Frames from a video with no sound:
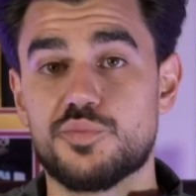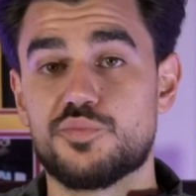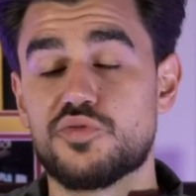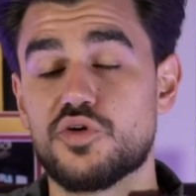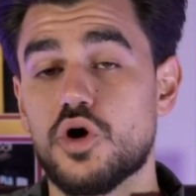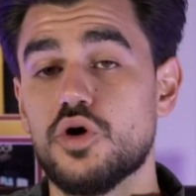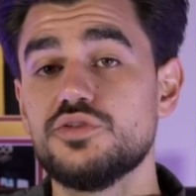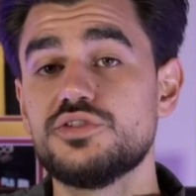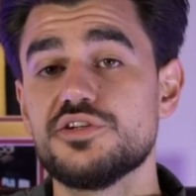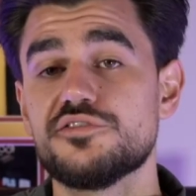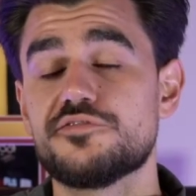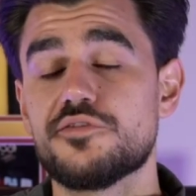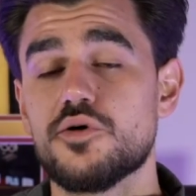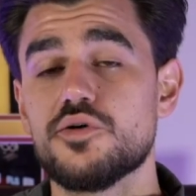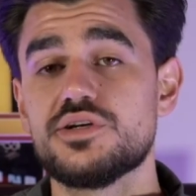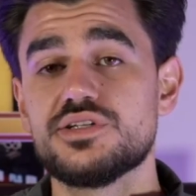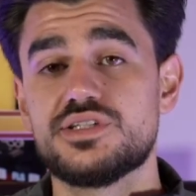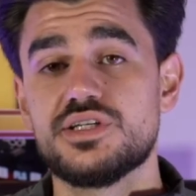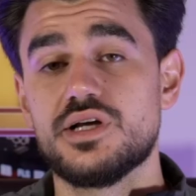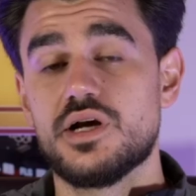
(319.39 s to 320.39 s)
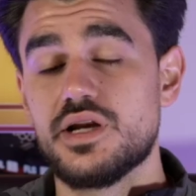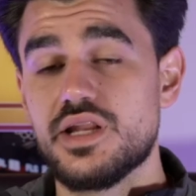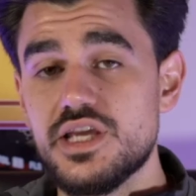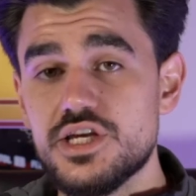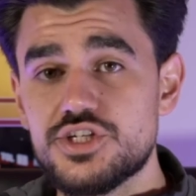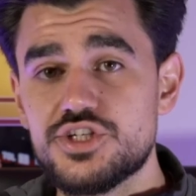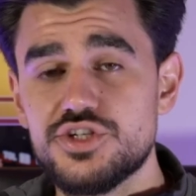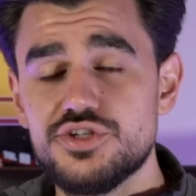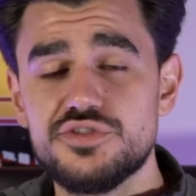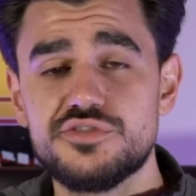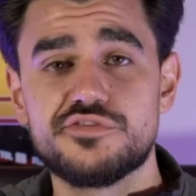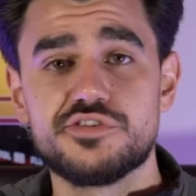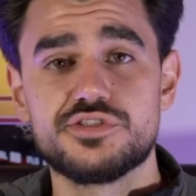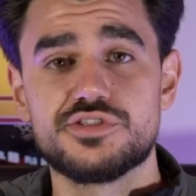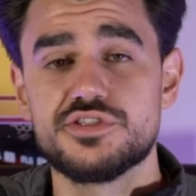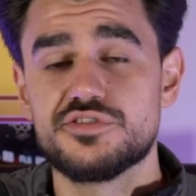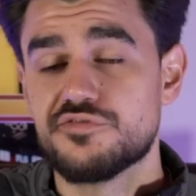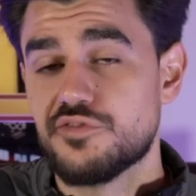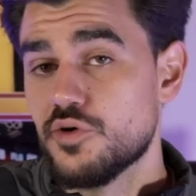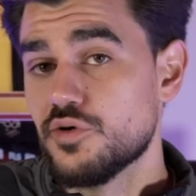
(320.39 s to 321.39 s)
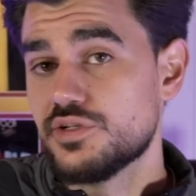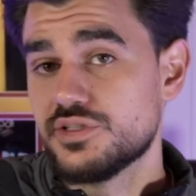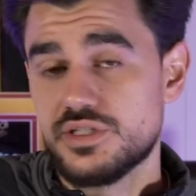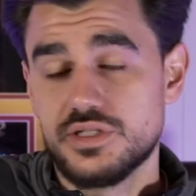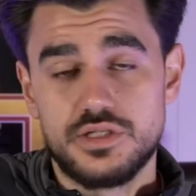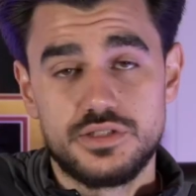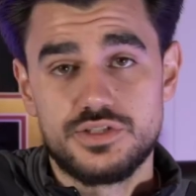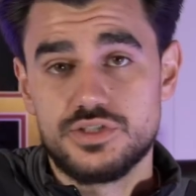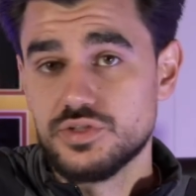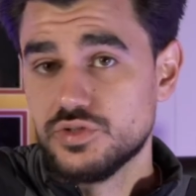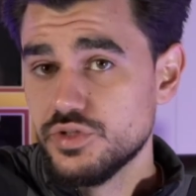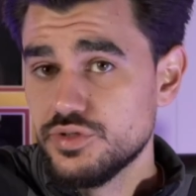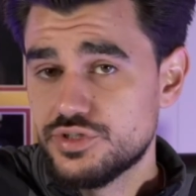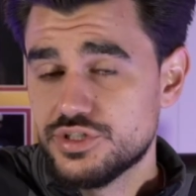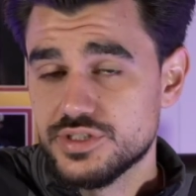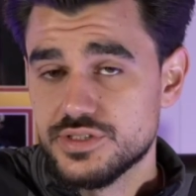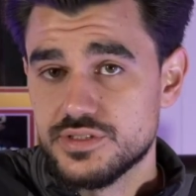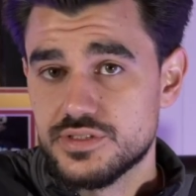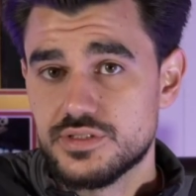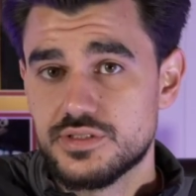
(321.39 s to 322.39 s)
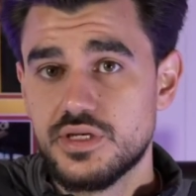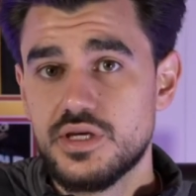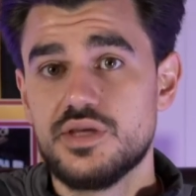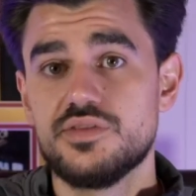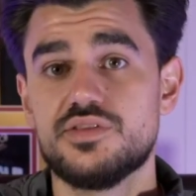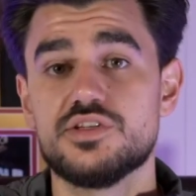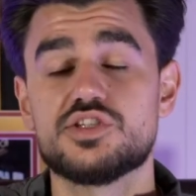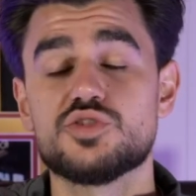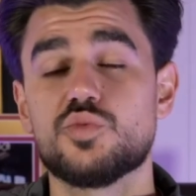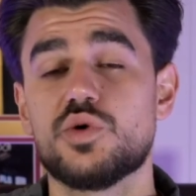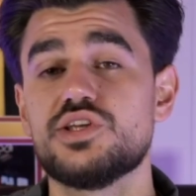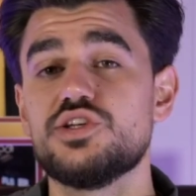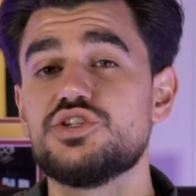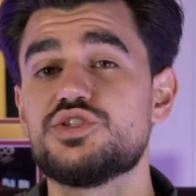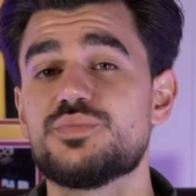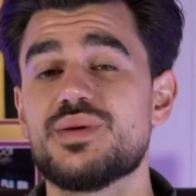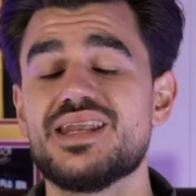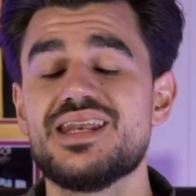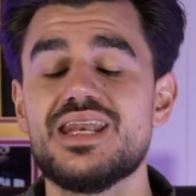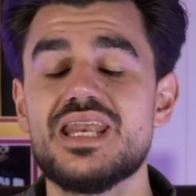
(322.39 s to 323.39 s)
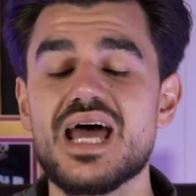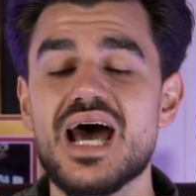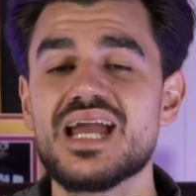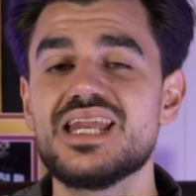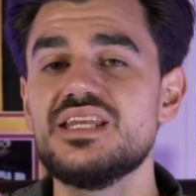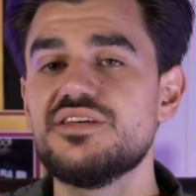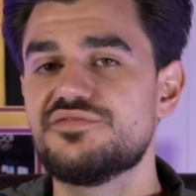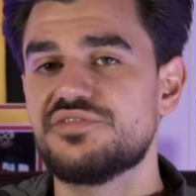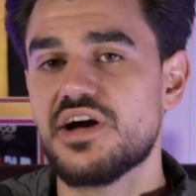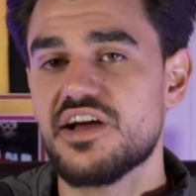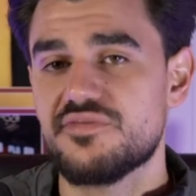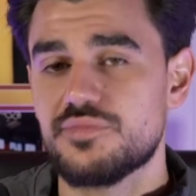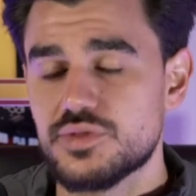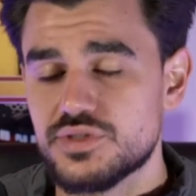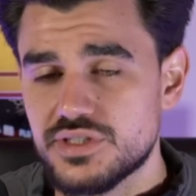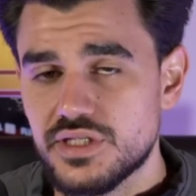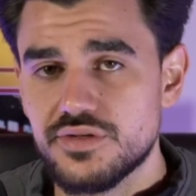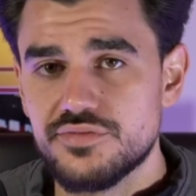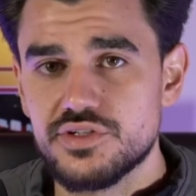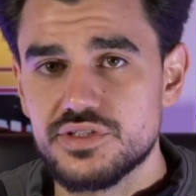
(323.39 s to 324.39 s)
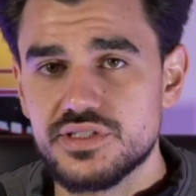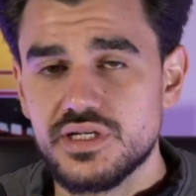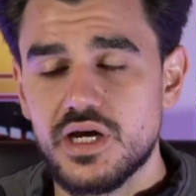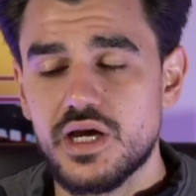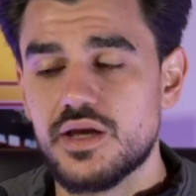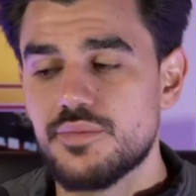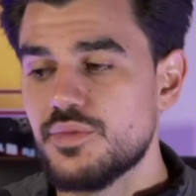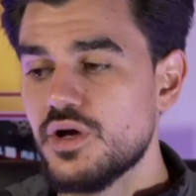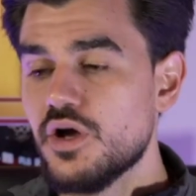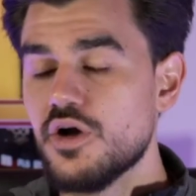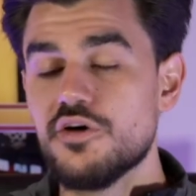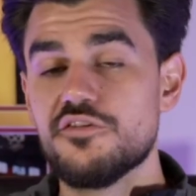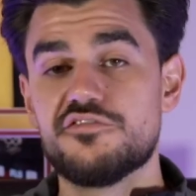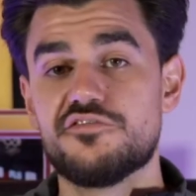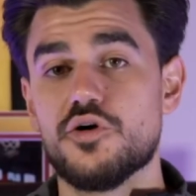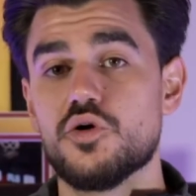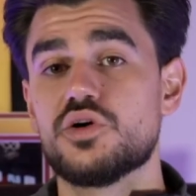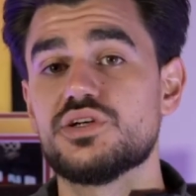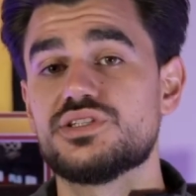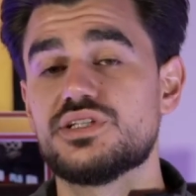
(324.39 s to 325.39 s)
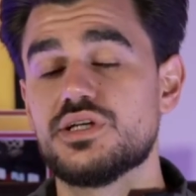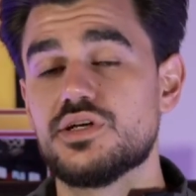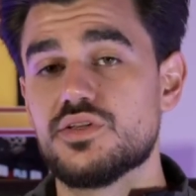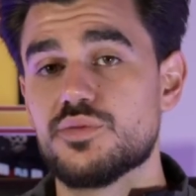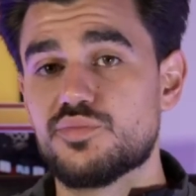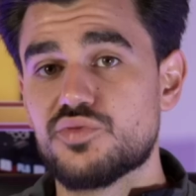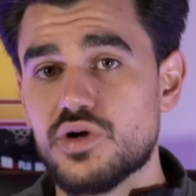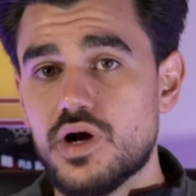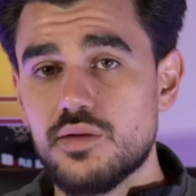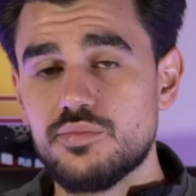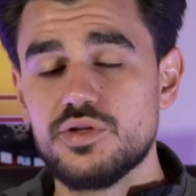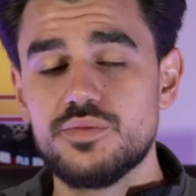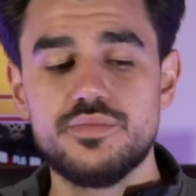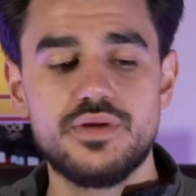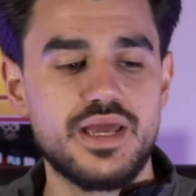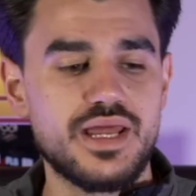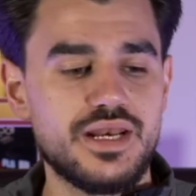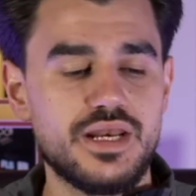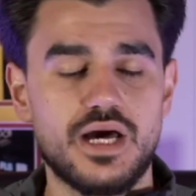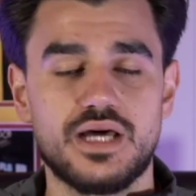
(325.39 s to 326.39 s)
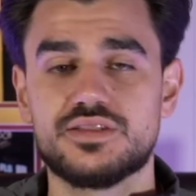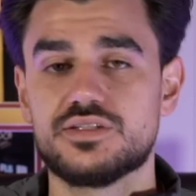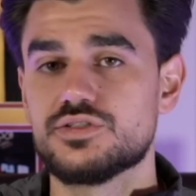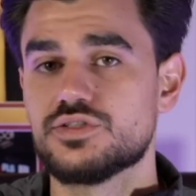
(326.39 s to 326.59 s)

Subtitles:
prone to focusing on issues versus focusing on solutions. This is when you spend 95% of your time focusing on the problem and not the